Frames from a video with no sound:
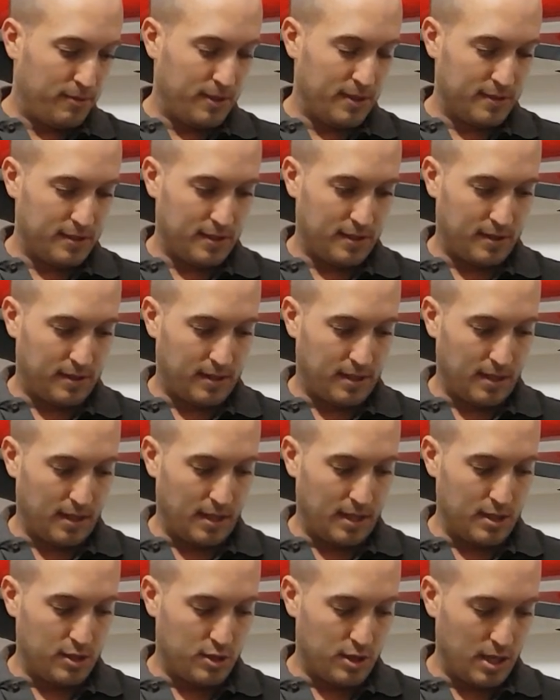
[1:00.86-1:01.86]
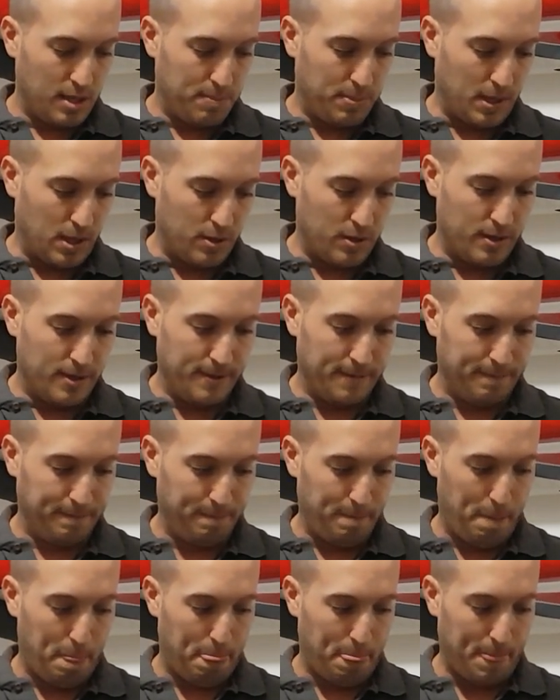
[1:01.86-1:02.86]
visit in Jet Power,
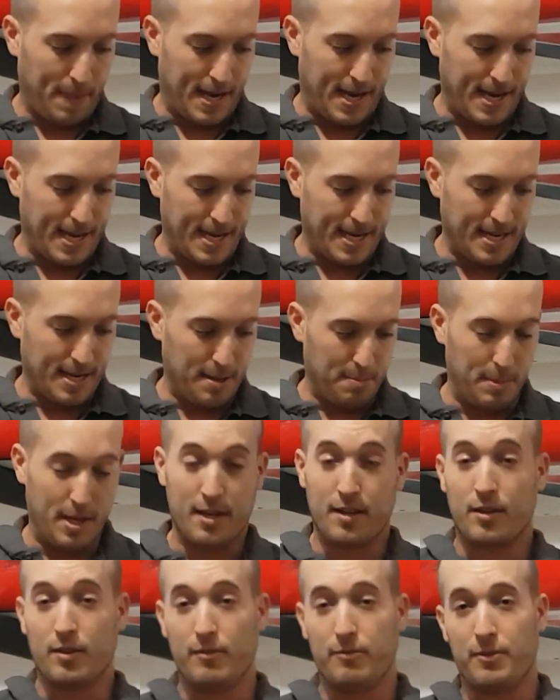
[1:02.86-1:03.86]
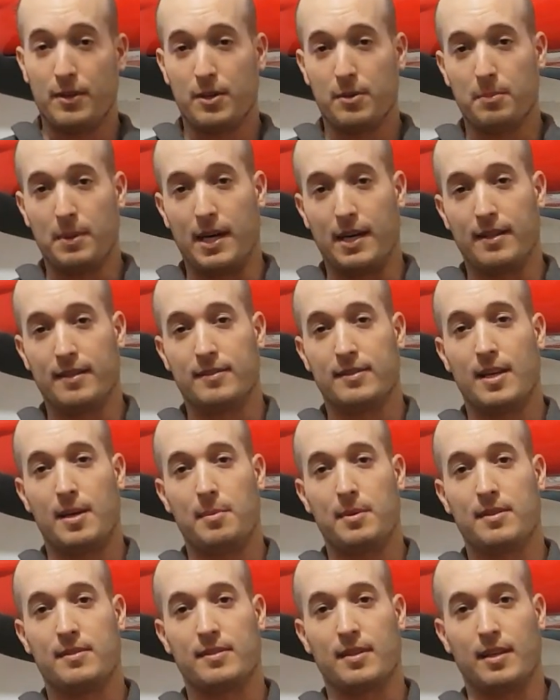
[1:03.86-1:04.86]
I met a good friend of mine. His name
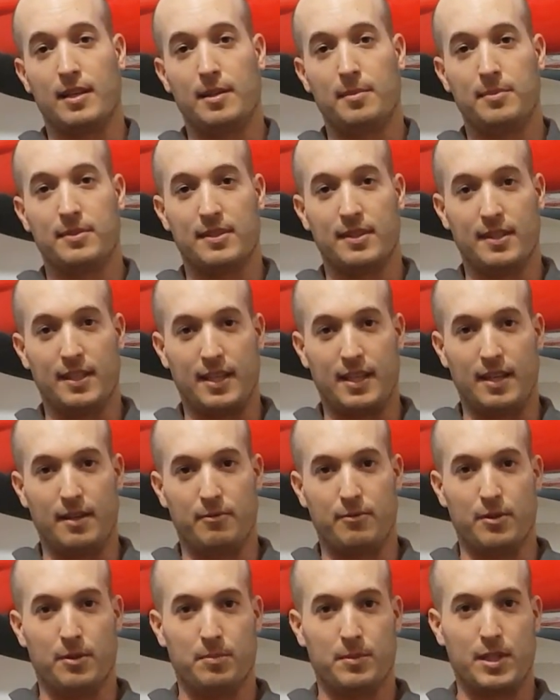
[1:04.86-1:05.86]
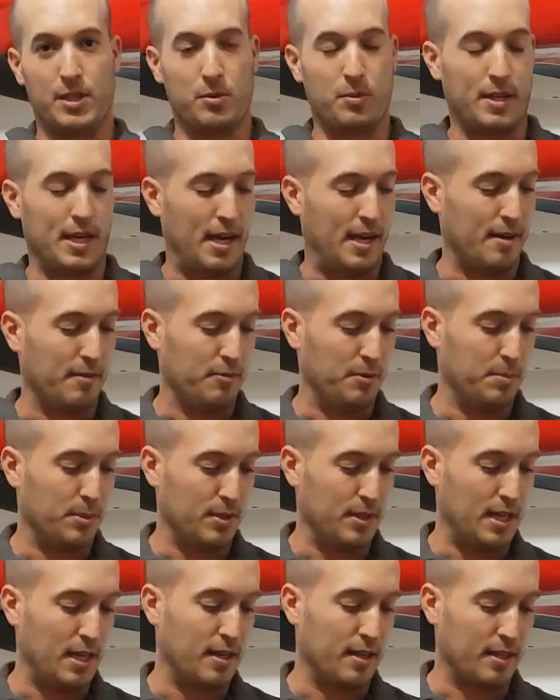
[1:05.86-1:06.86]
is Salim Siddiqui from the UK, from the
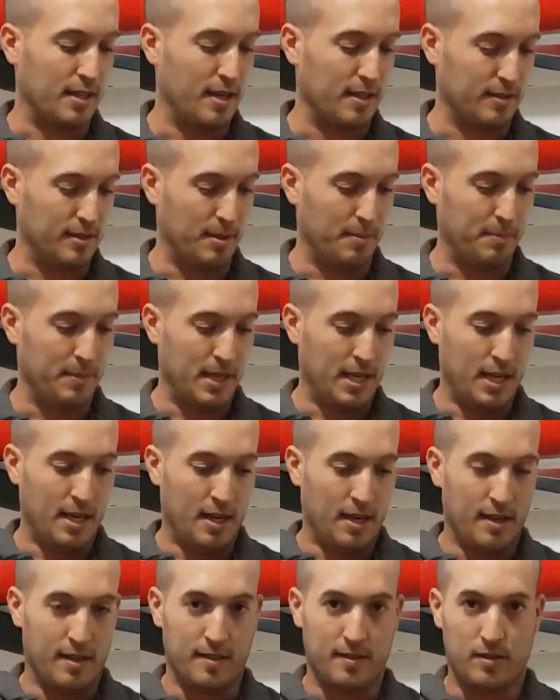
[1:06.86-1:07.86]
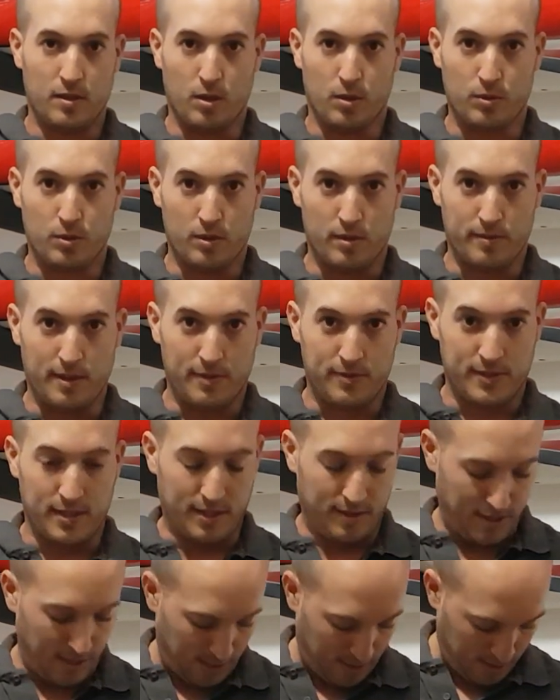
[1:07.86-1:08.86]
United Kingdom. He's the owner of
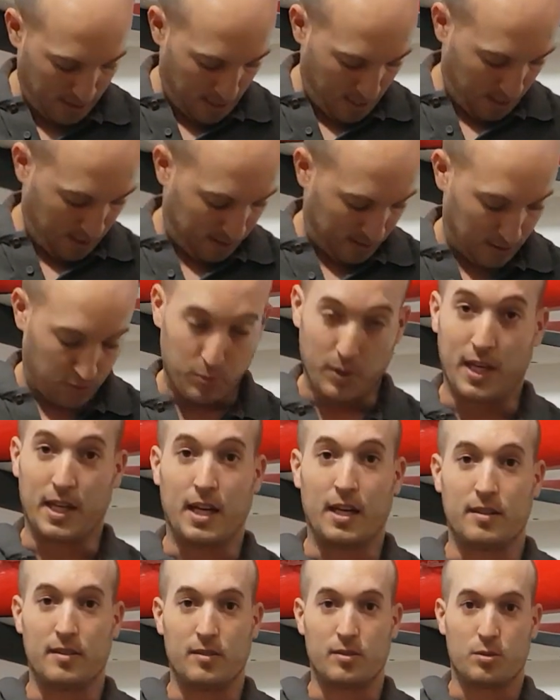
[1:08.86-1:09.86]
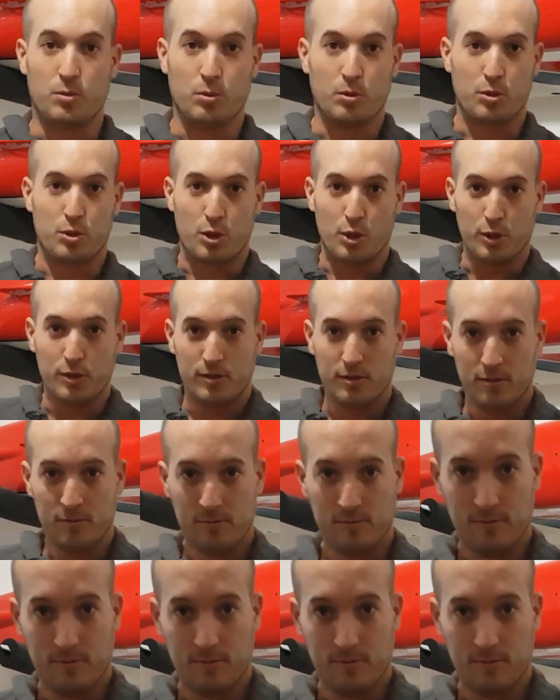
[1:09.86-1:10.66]
FCT. That's where I got this cool shirt.